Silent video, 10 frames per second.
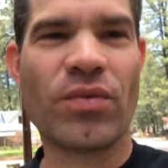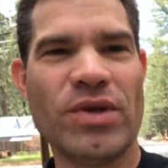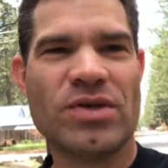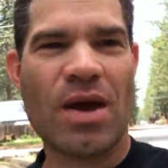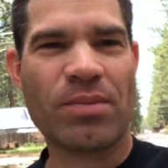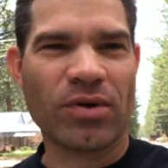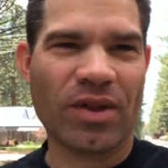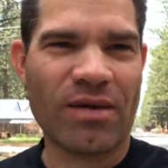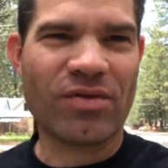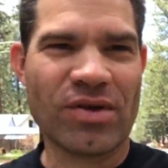read chapter
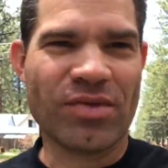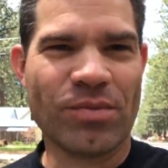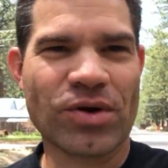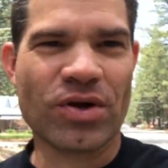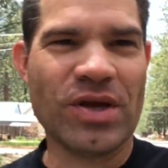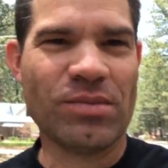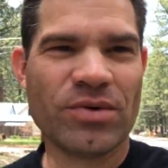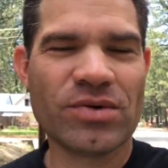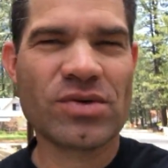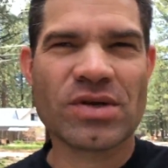11 of the book of
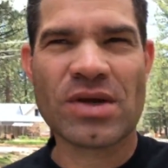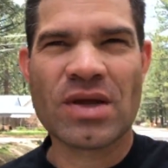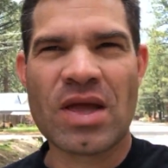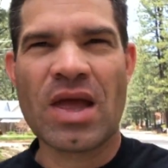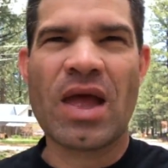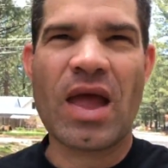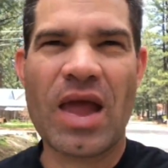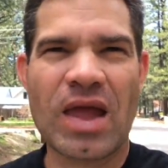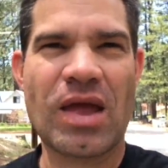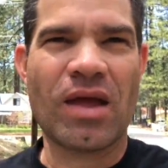Hebrews
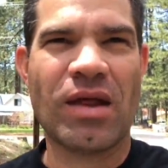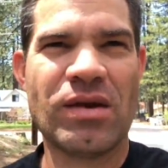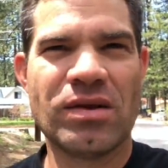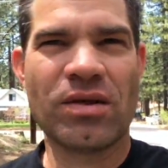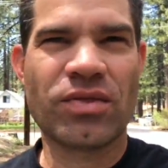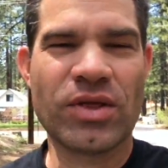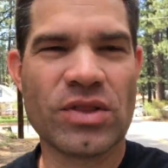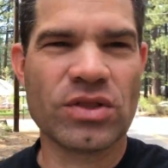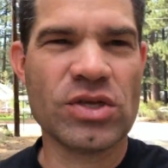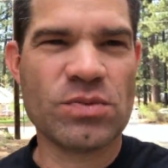and think
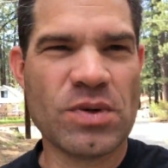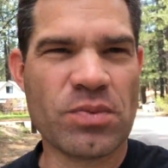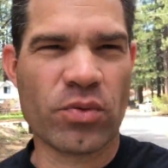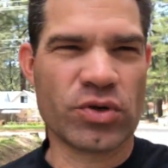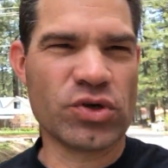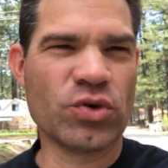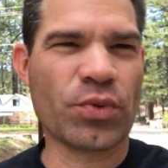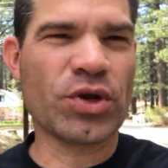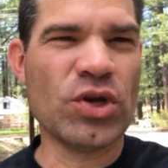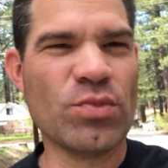that these people were
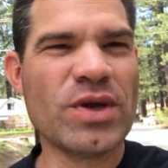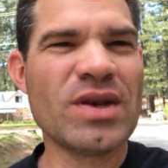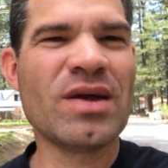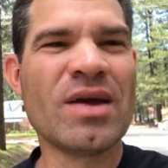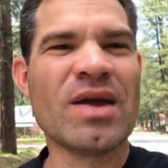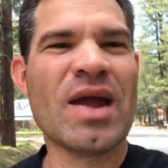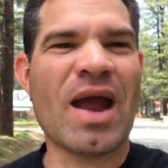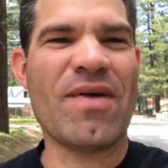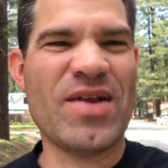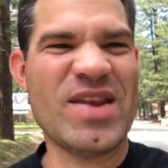superhuman
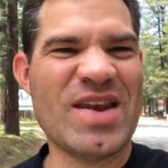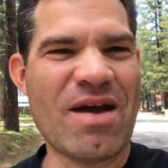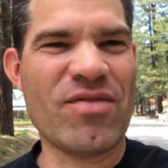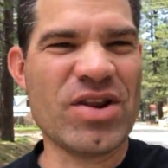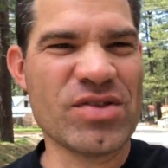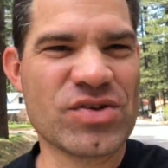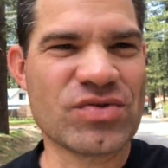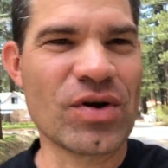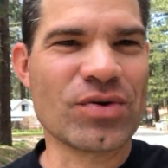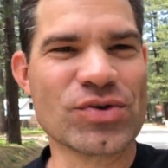and they didn't have any of the
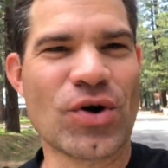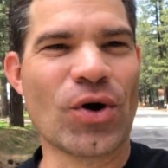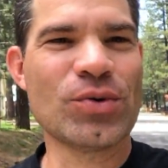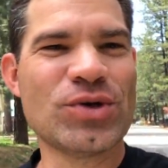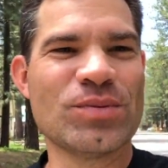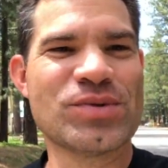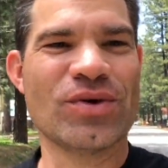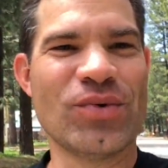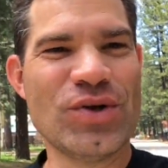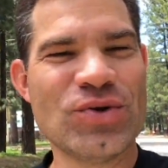struggles or hardships
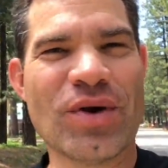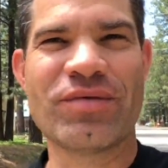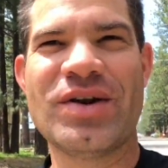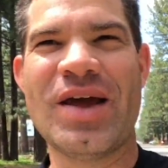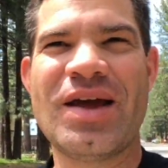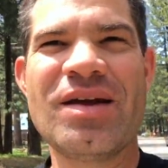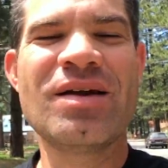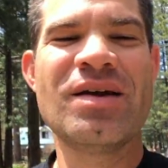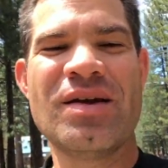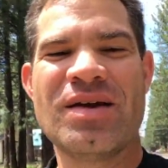that we do every day.
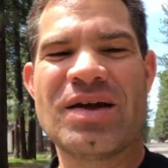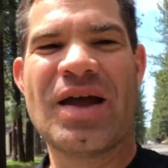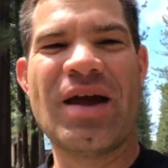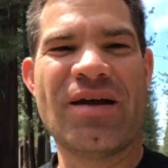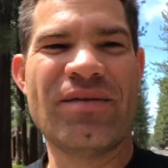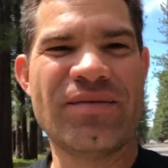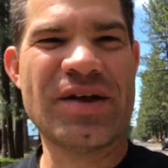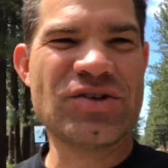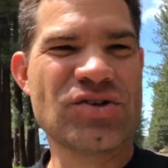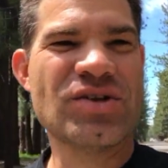And
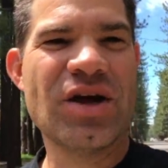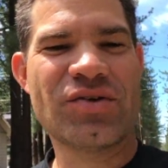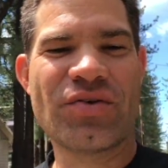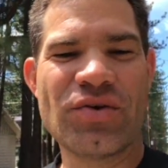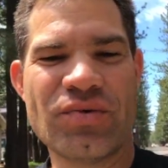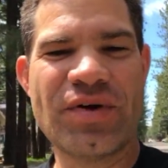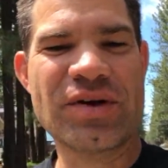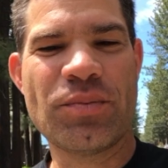that's just not true. In fact, I